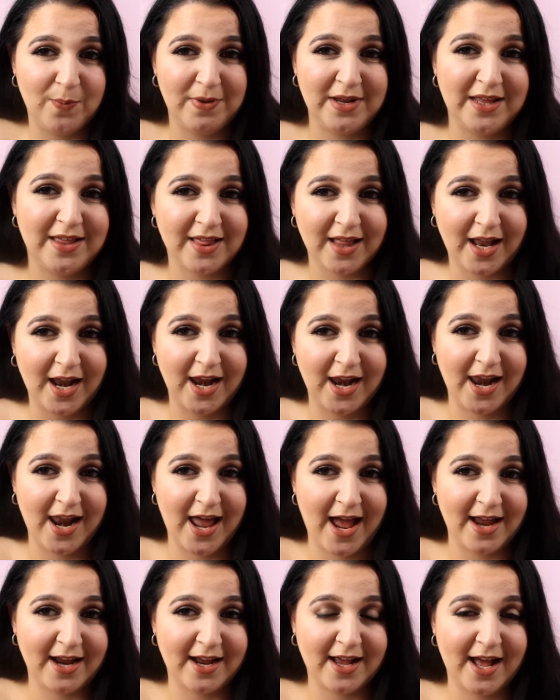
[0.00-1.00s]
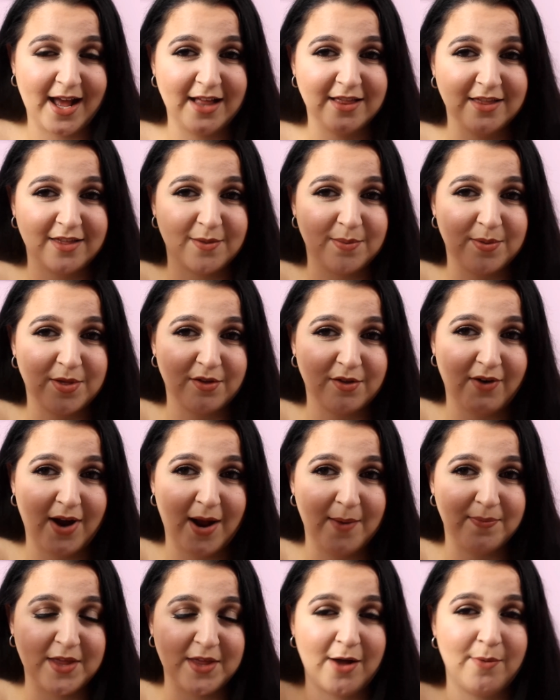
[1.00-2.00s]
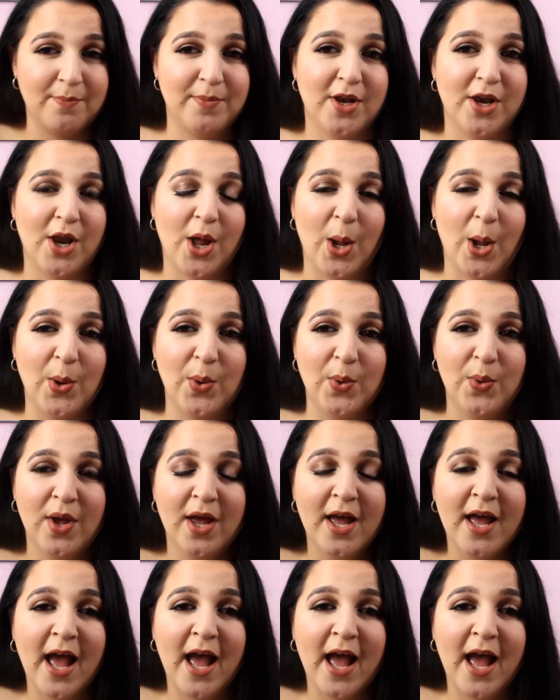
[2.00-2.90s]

Please like and subscribe down below.